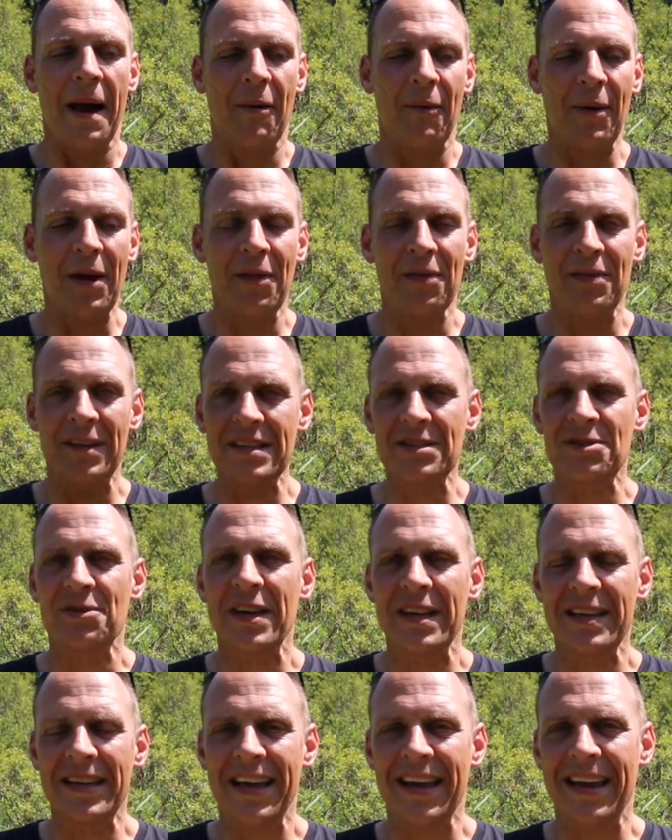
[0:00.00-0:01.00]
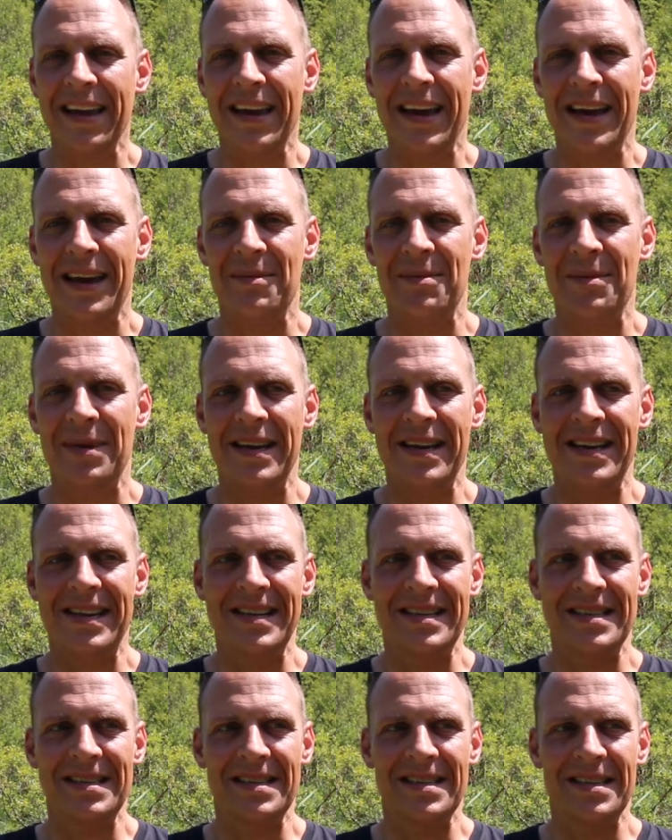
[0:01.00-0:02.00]
Well, this trick-taking game
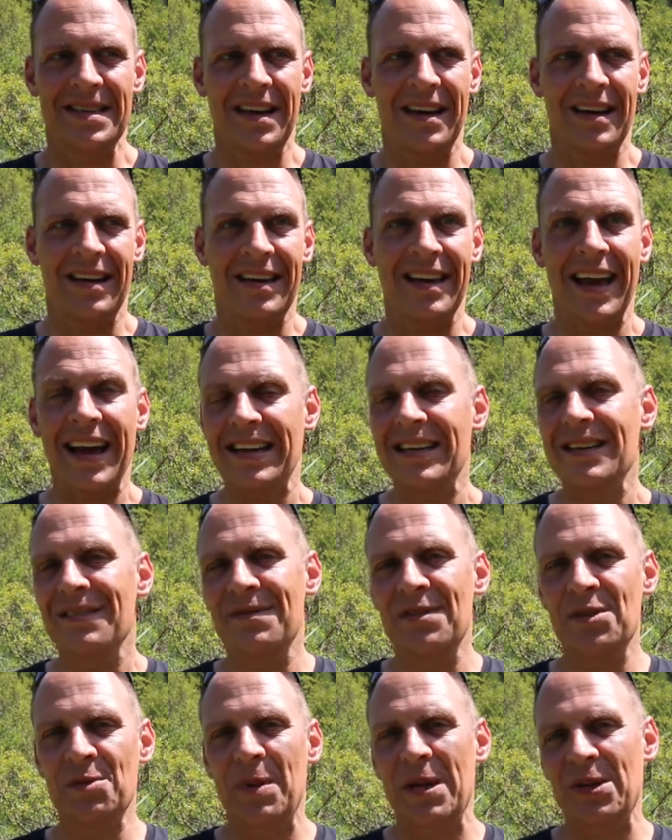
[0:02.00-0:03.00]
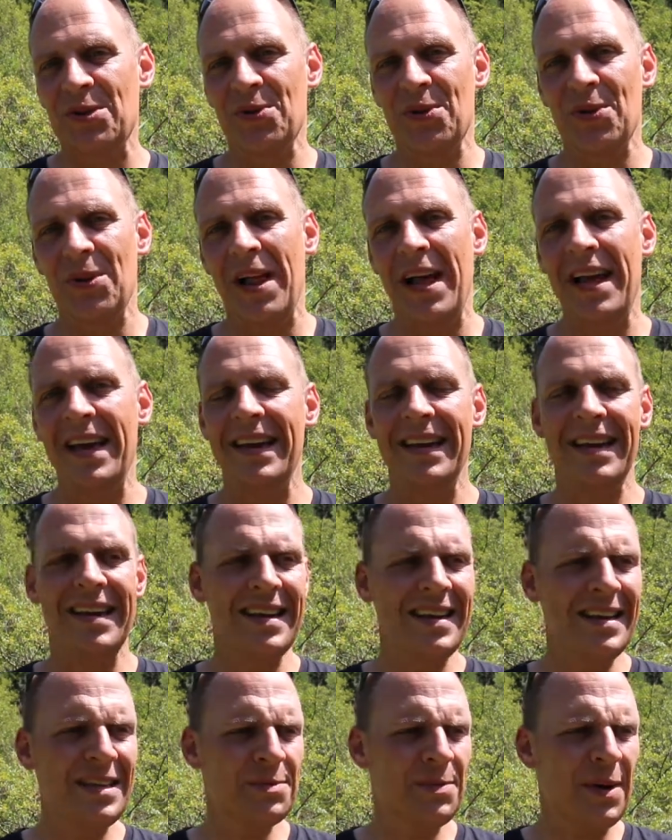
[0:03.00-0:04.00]
is kind of special.
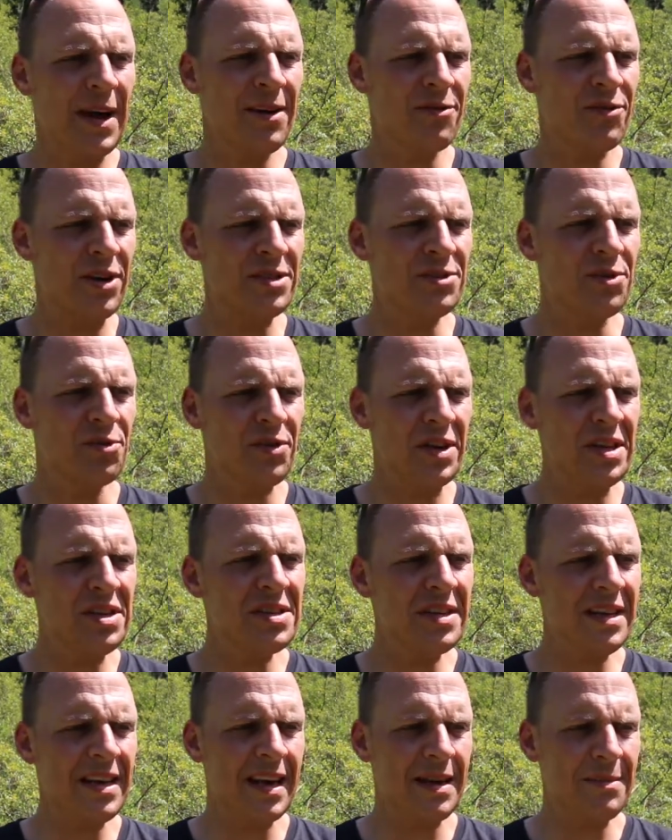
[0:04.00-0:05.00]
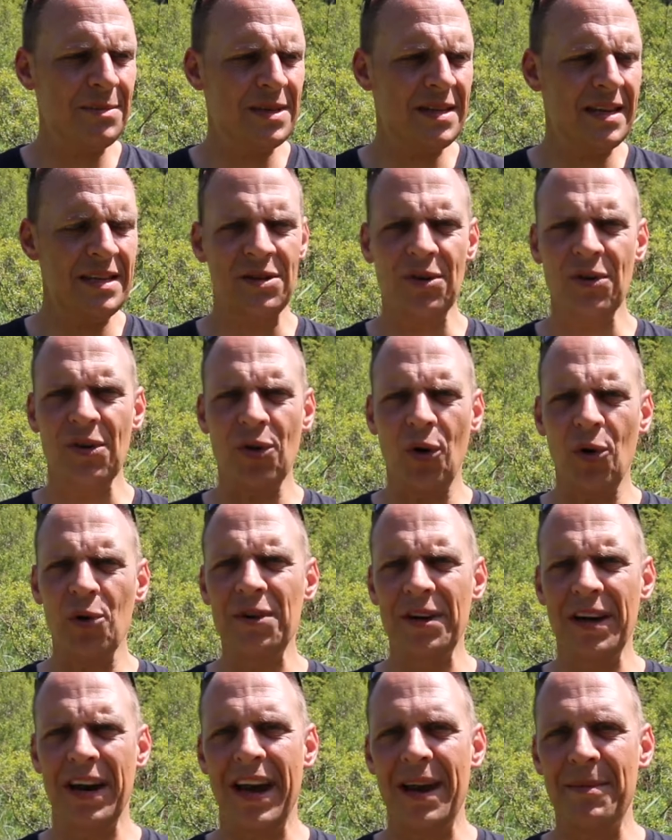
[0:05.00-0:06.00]
It is by Restoration Games. They took an
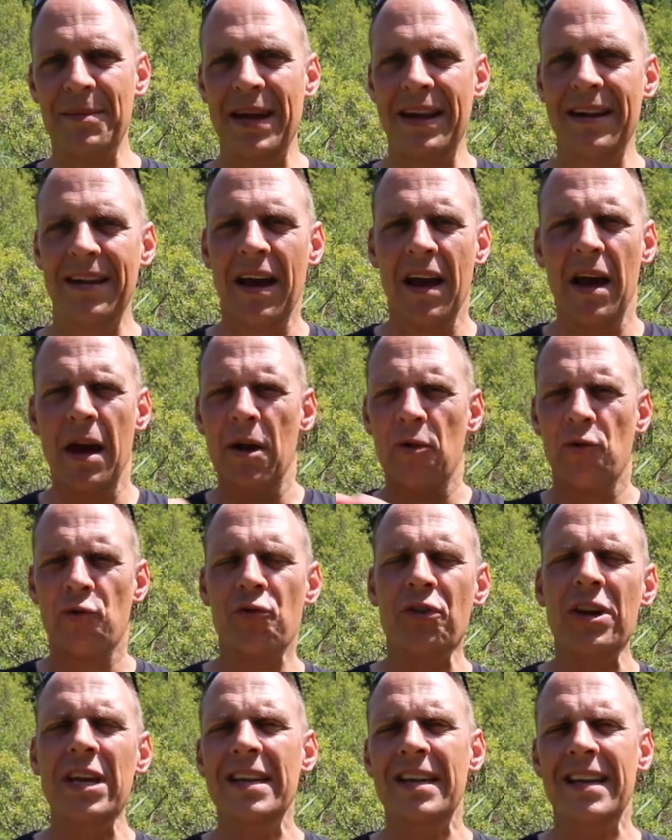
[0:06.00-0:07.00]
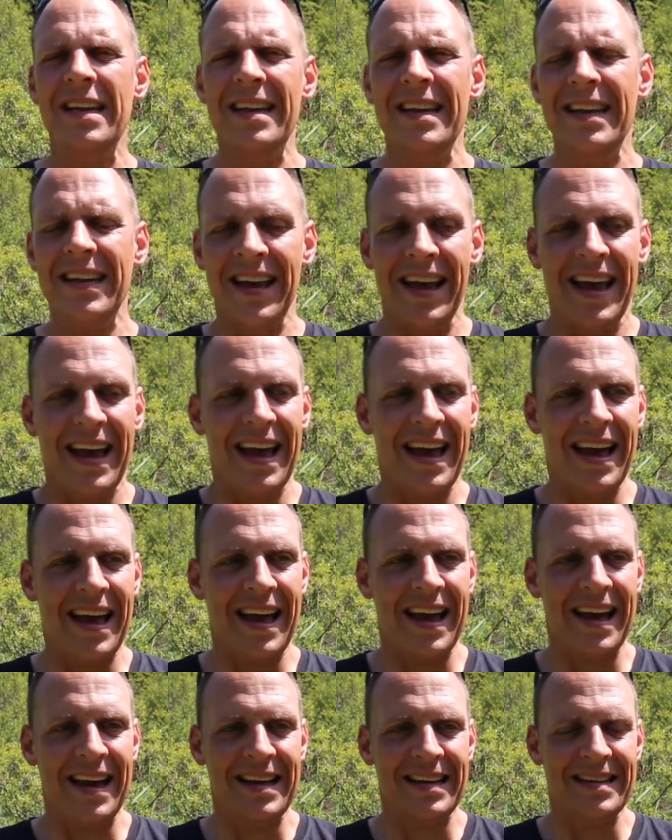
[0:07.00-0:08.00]
older game and redid it,
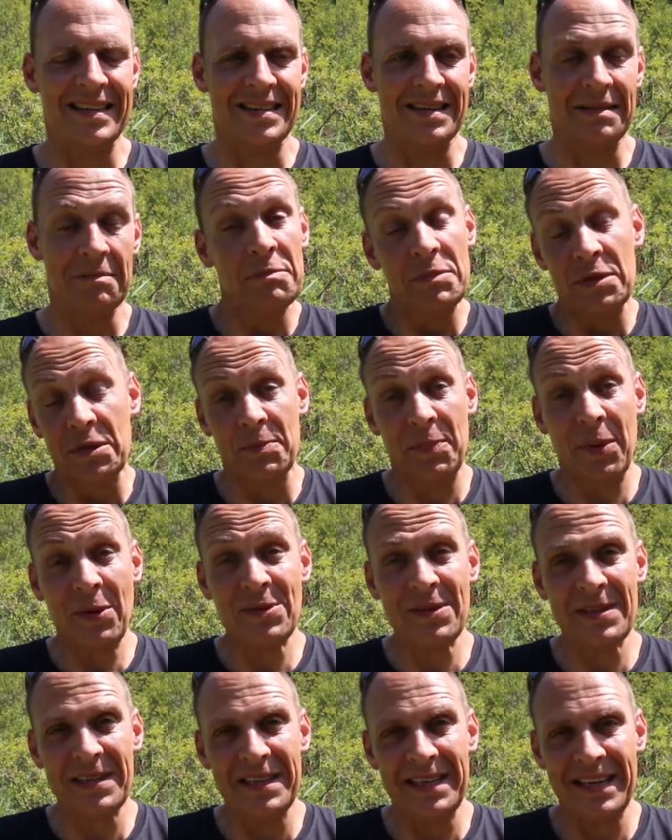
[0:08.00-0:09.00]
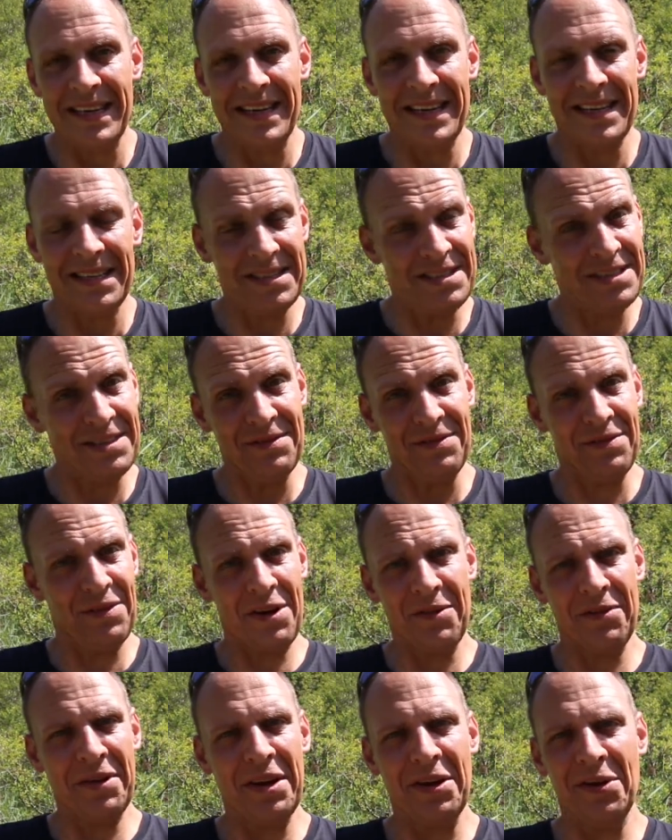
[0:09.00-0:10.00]
and supposedly it's a
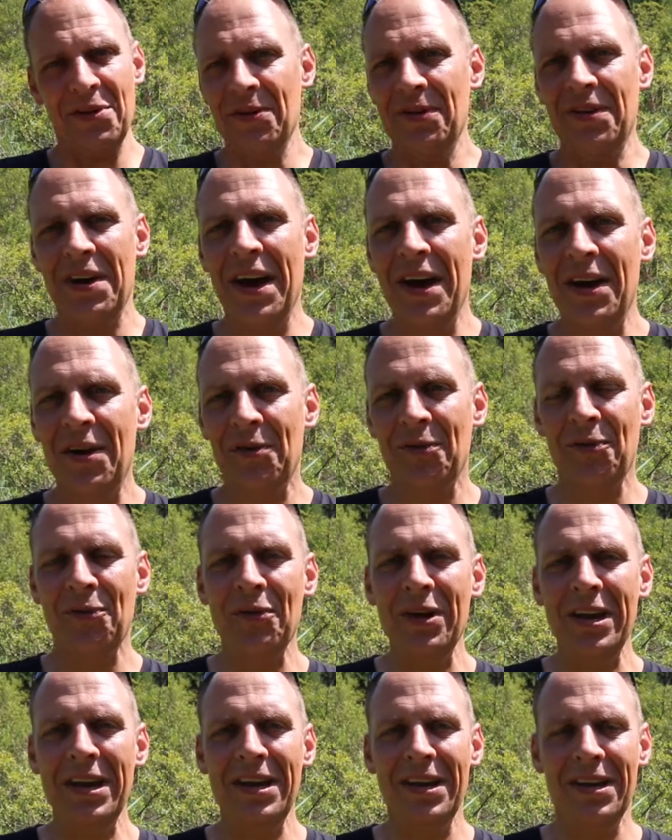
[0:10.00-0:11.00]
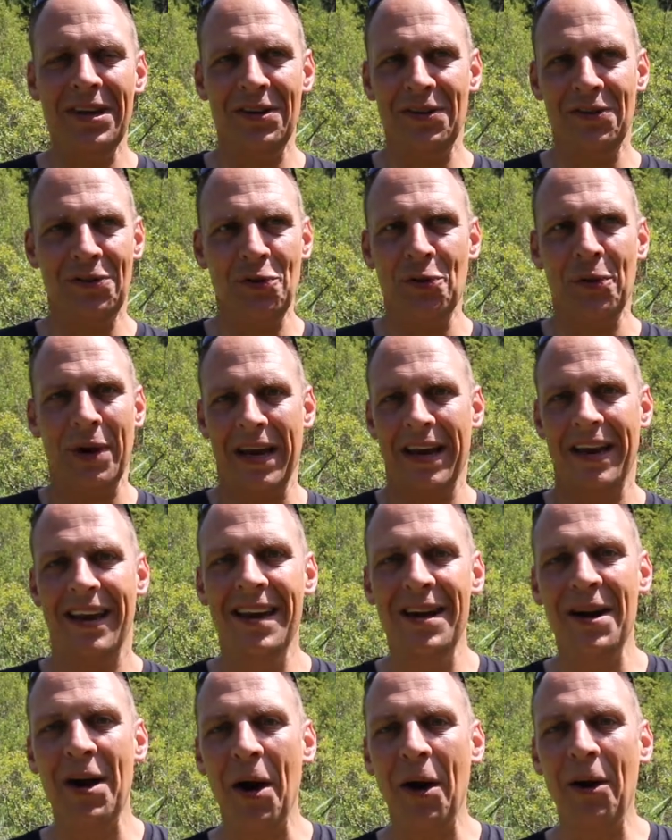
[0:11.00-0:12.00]
very good redoing
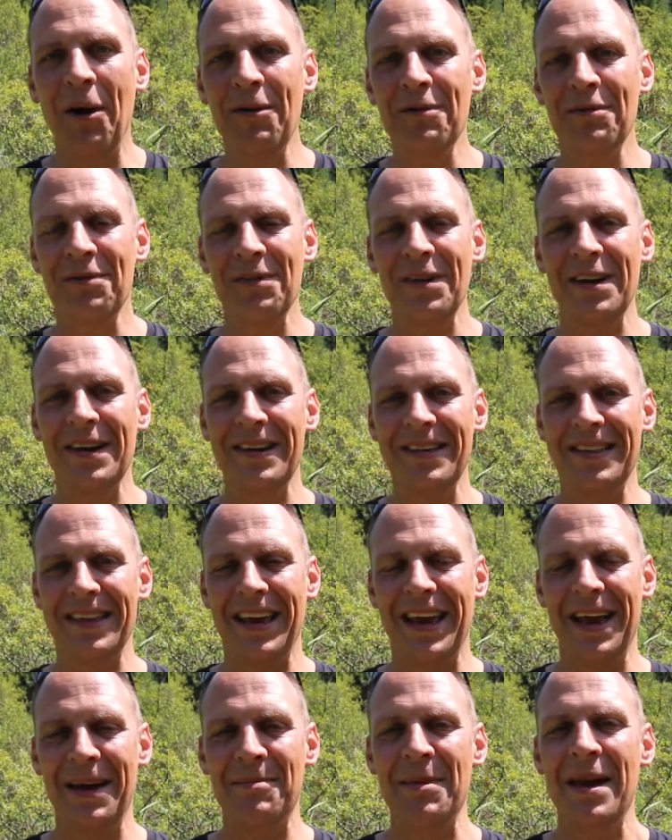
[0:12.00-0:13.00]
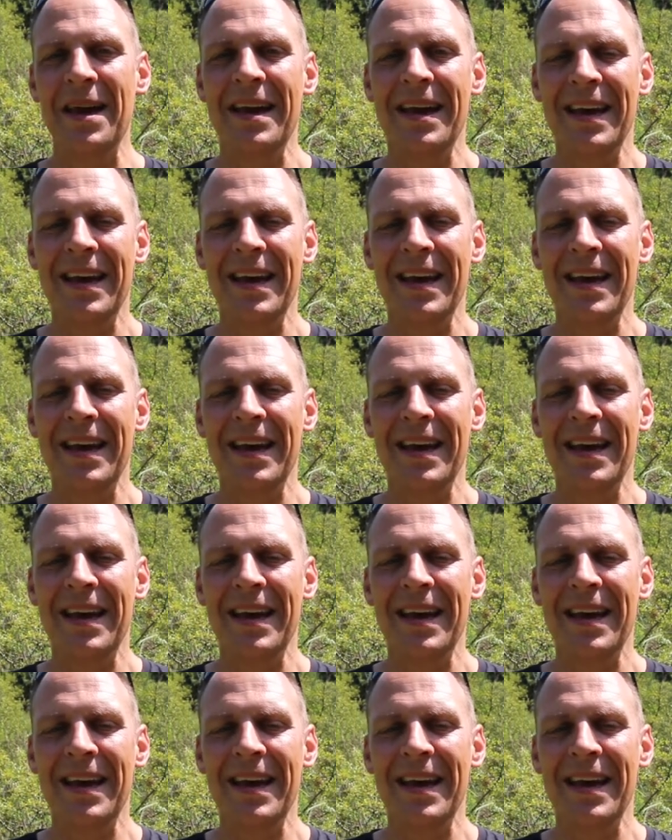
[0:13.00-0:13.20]
of the game.